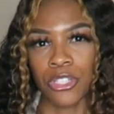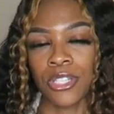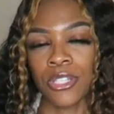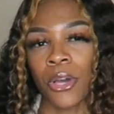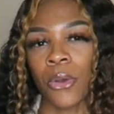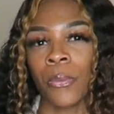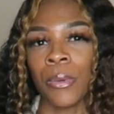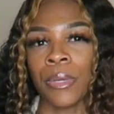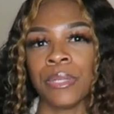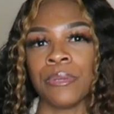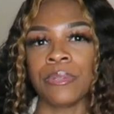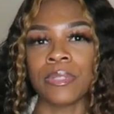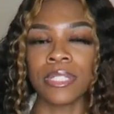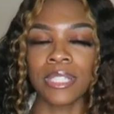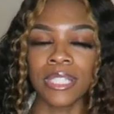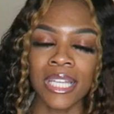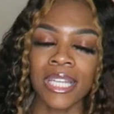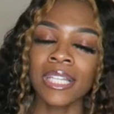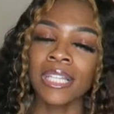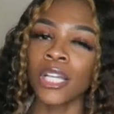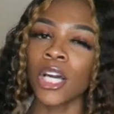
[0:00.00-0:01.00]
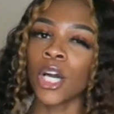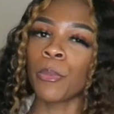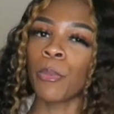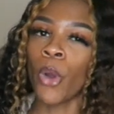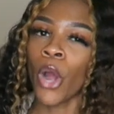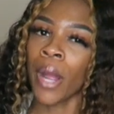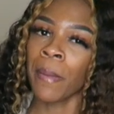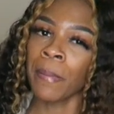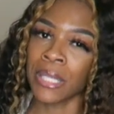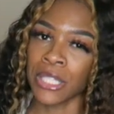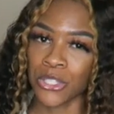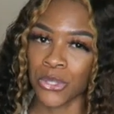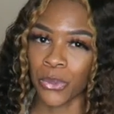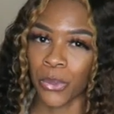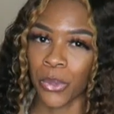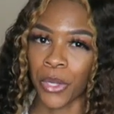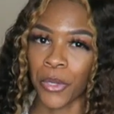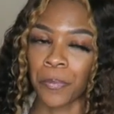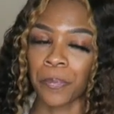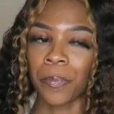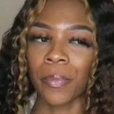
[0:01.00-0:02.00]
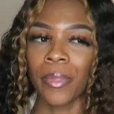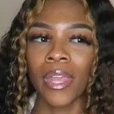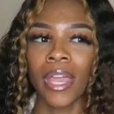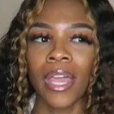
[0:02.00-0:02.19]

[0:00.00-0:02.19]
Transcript: So when you see the apartment tour